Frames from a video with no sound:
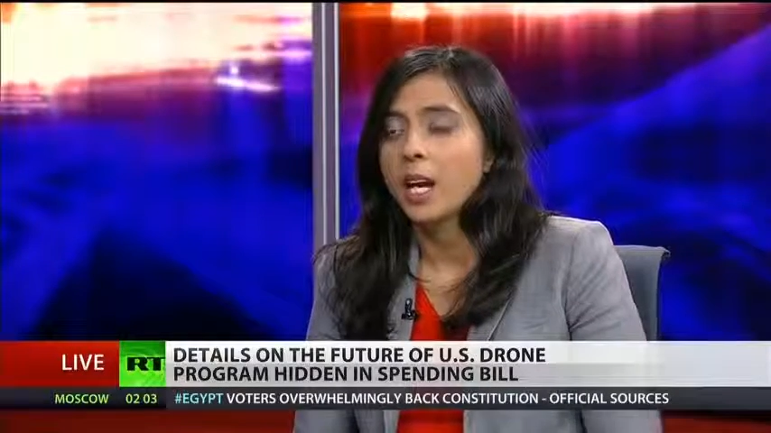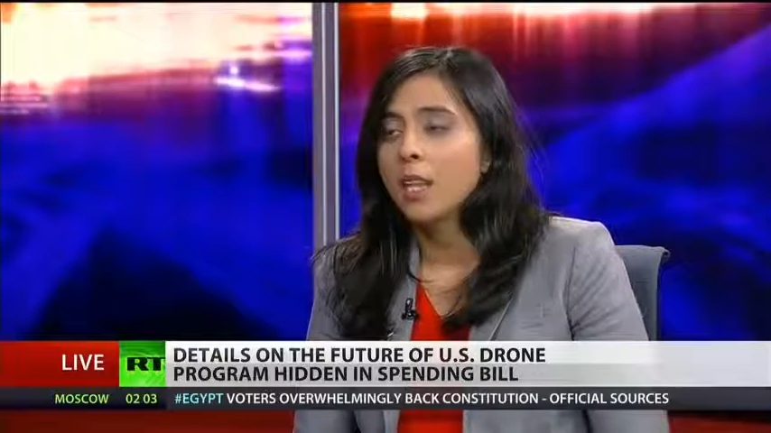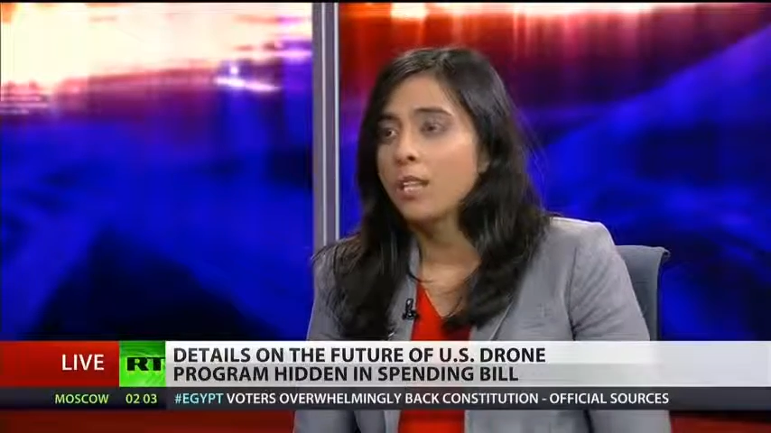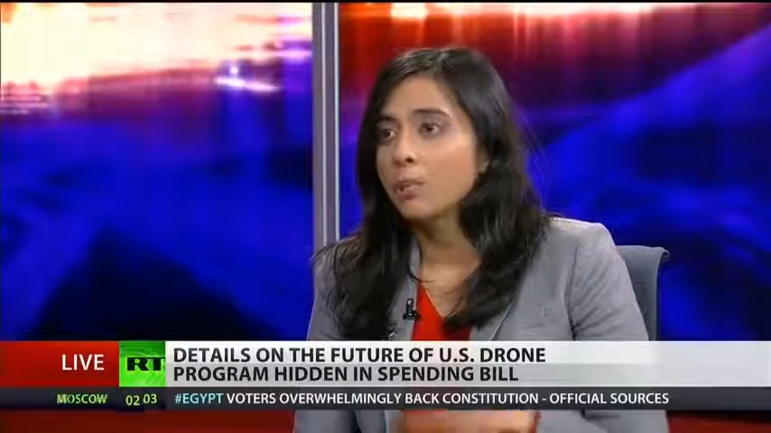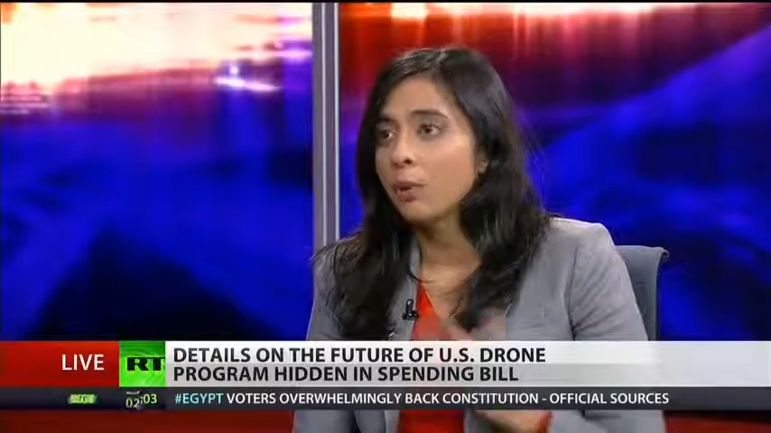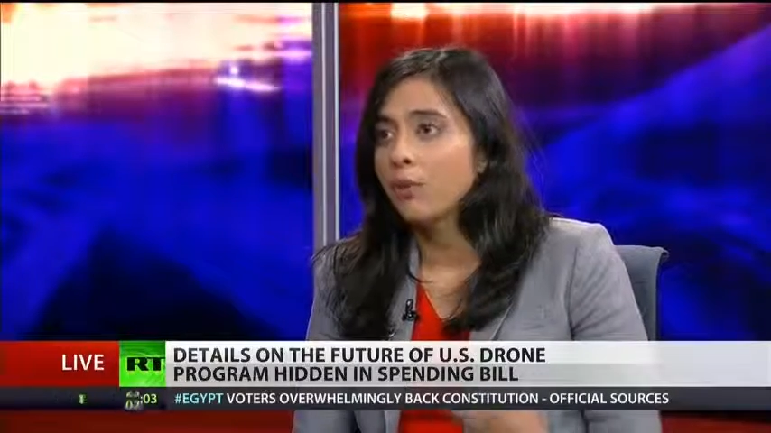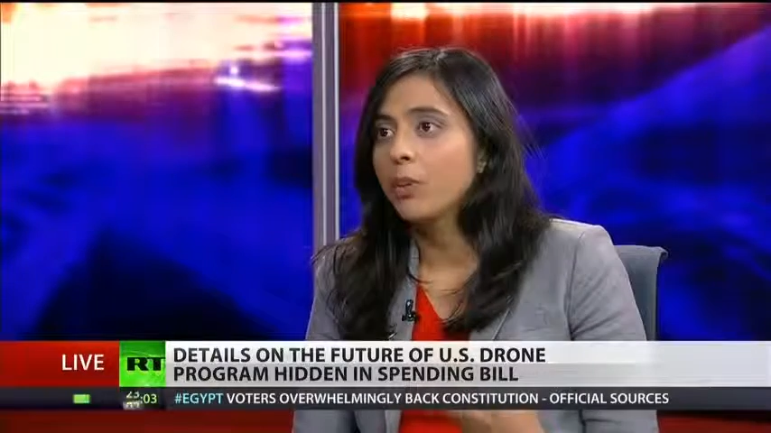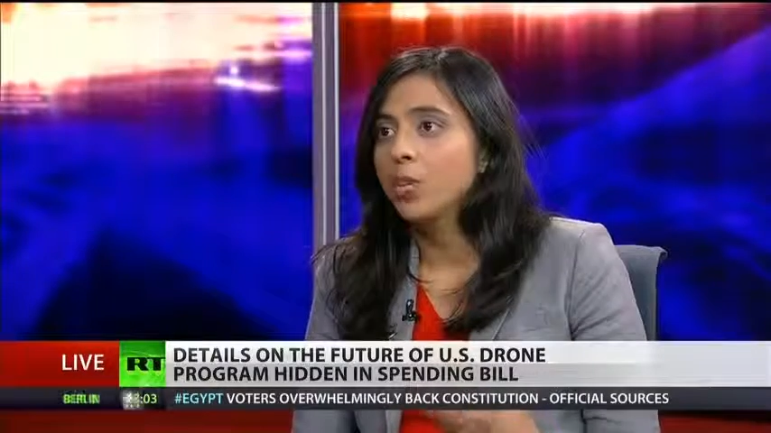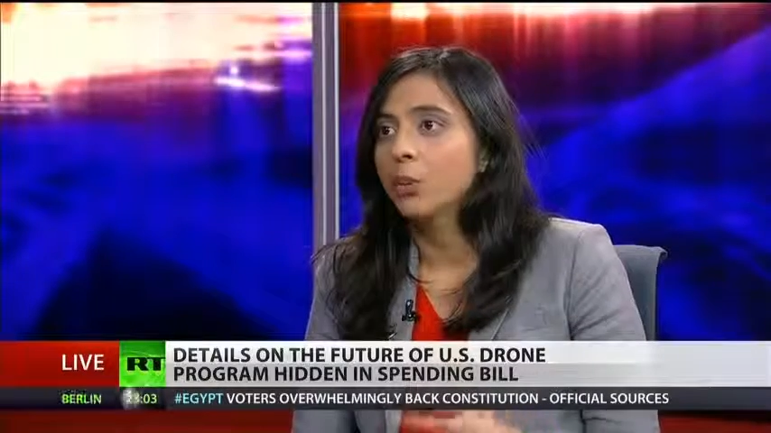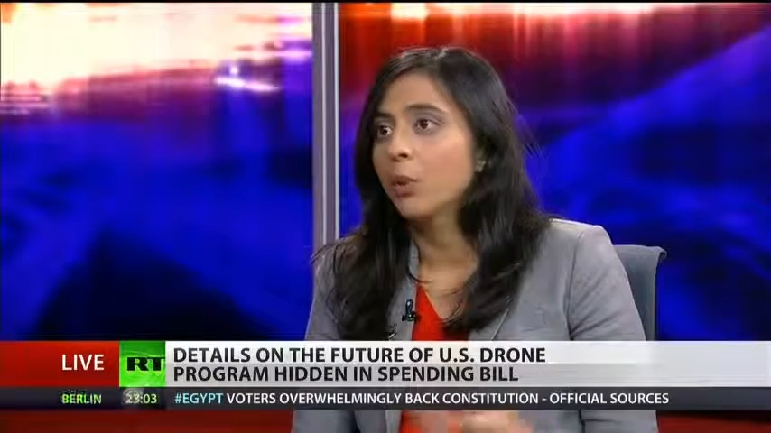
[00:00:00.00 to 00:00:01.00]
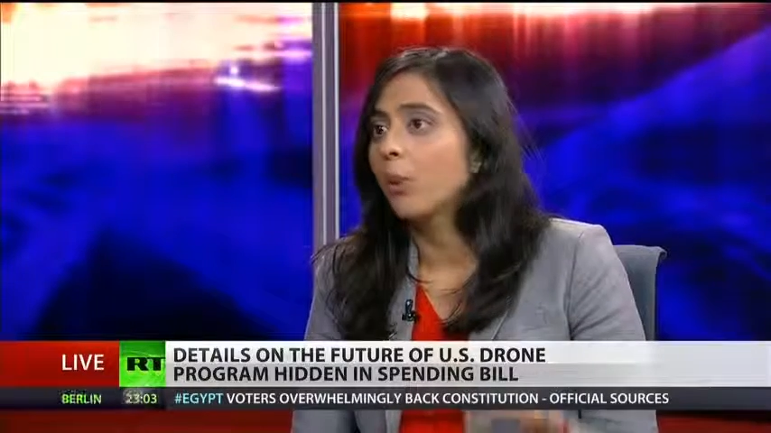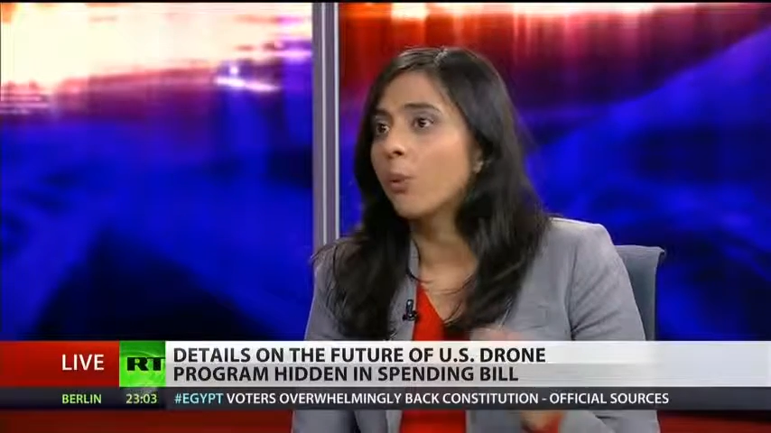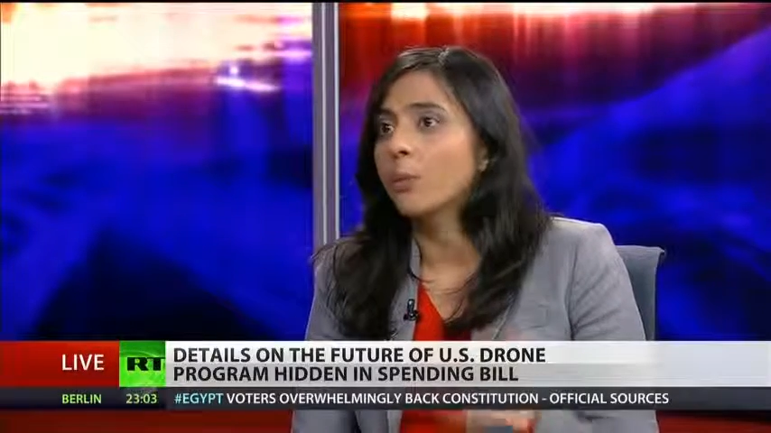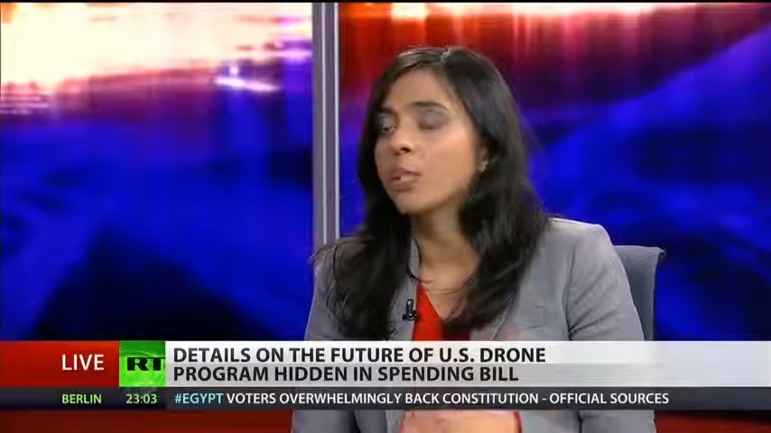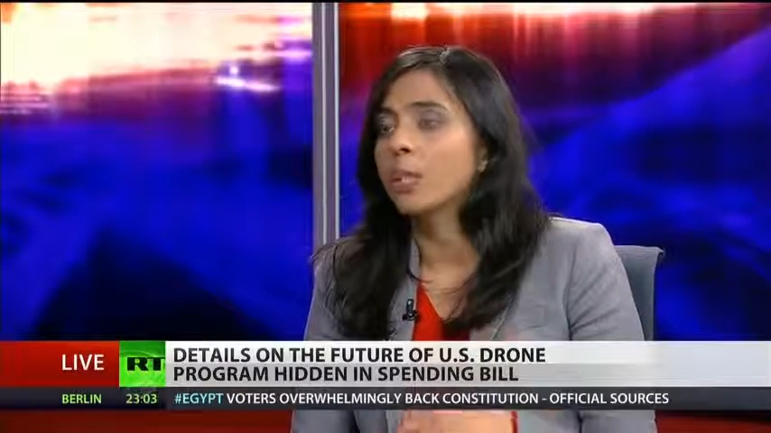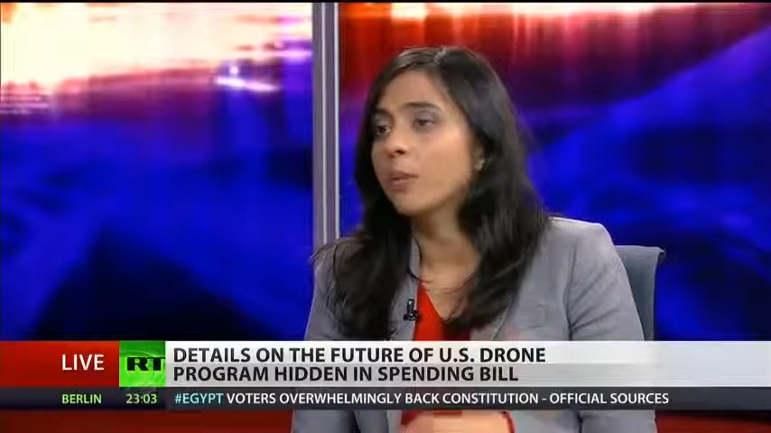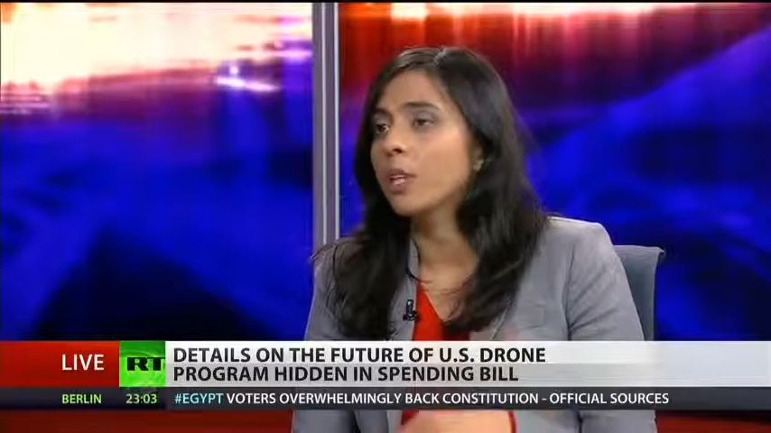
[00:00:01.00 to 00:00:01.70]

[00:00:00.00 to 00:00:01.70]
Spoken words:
and this provision was going to